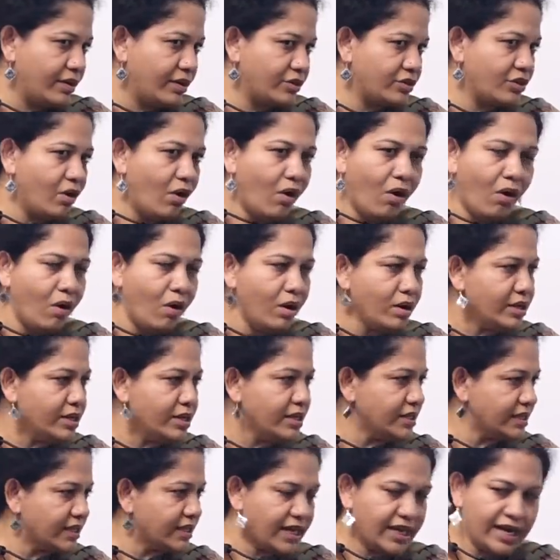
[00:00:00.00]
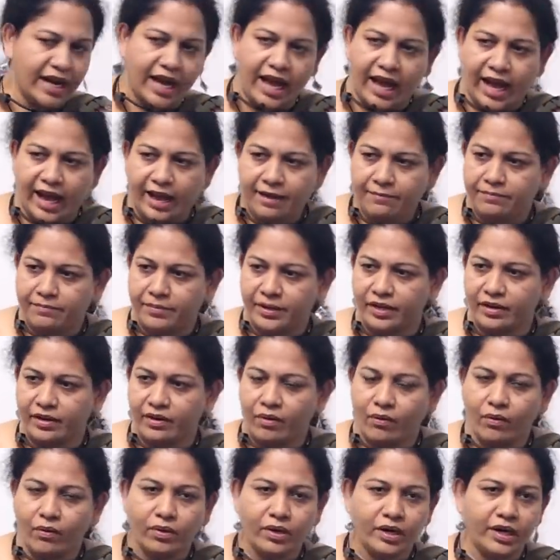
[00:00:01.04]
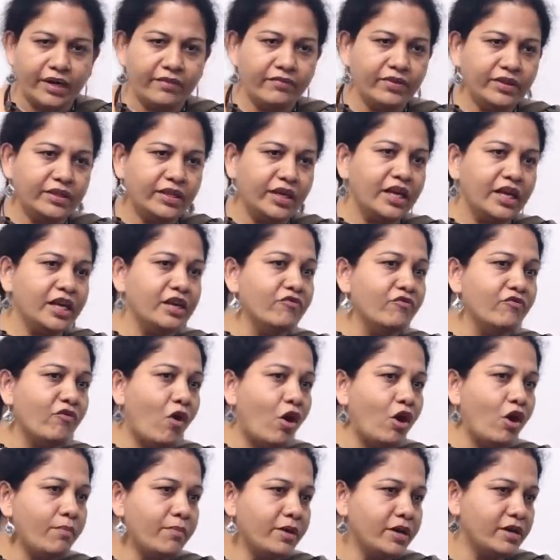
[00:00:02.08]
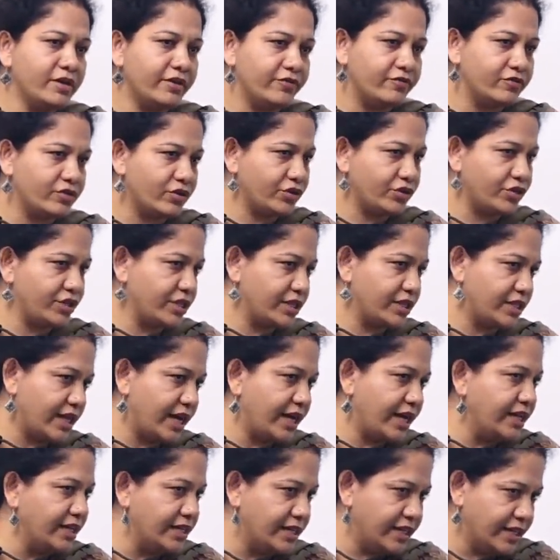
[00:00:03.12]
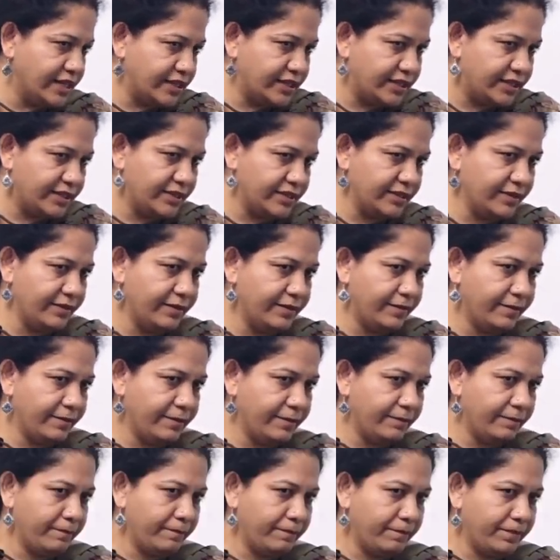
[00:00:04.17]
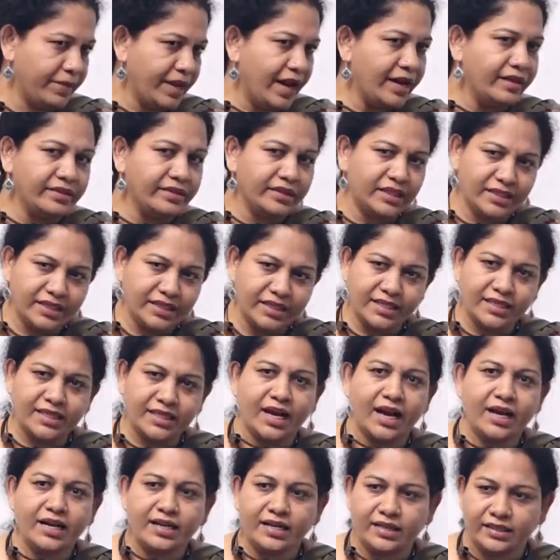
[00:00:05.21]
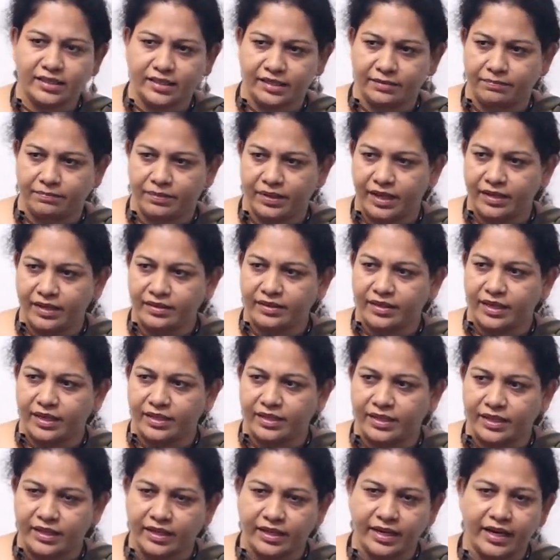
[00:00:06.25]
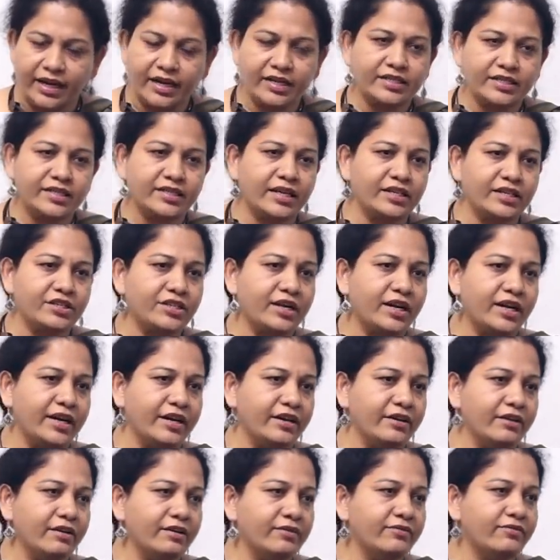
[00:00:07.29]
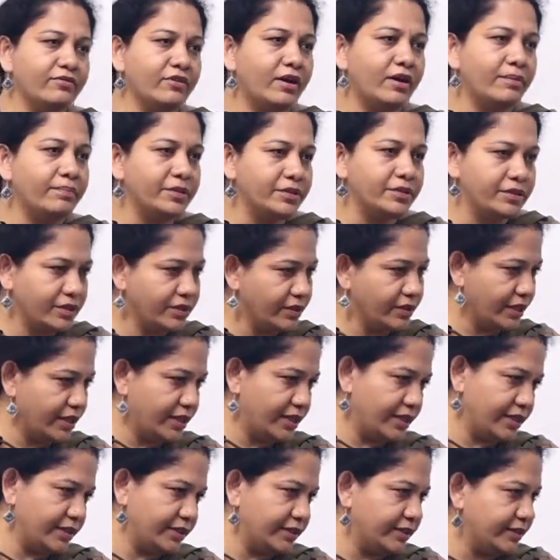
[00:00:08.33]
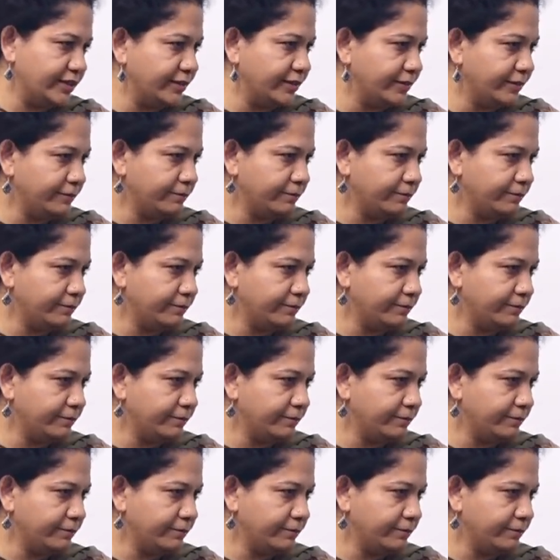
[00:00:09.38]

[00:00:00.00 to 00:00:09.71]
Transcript: So all this can happen only with the involvement of social scientists. And this is that discipline that creates such kind of opportunities.